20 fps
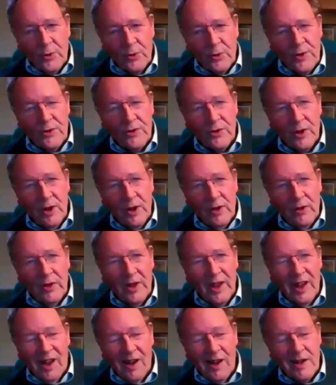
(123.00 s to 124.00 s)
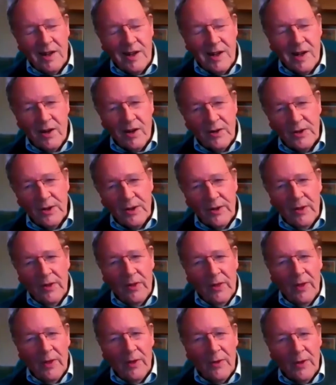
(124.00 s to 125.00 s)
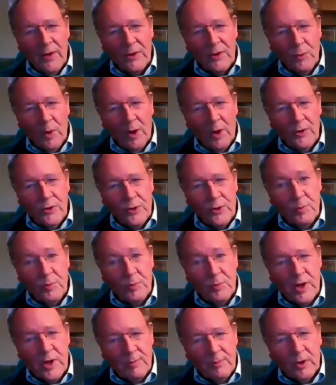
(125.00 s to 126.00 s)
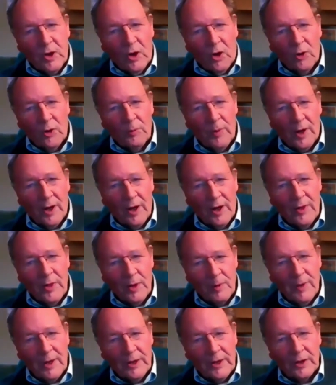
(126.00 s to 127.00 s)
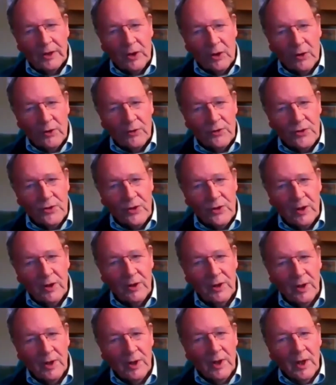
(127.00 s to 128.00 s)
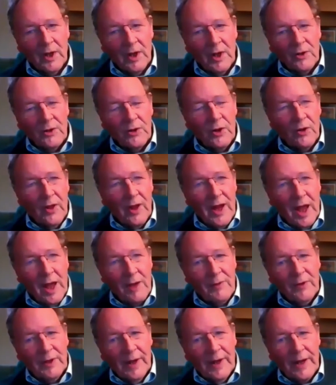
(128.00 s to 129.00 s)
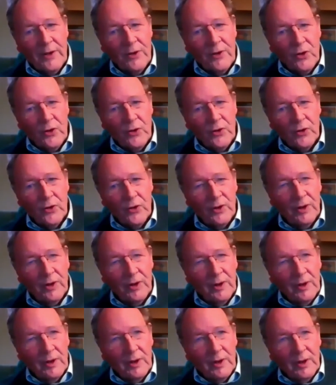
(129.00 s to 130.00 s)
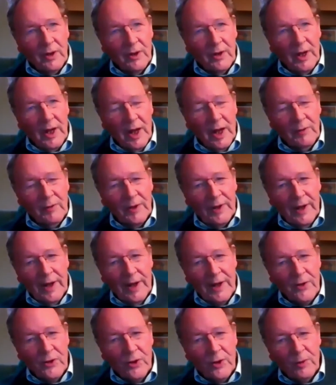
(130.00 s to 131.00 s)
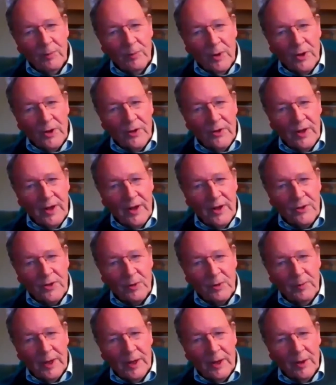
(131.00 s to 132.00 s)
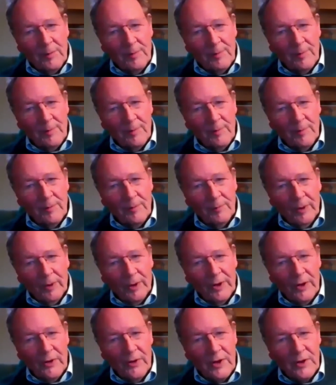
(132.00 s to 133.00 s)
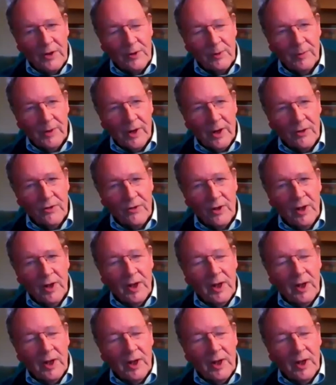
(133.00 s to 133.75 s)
always the idea, isn't there, there's one supreme God behind the many gods, So they have a latent monotheism in them, polytheism does.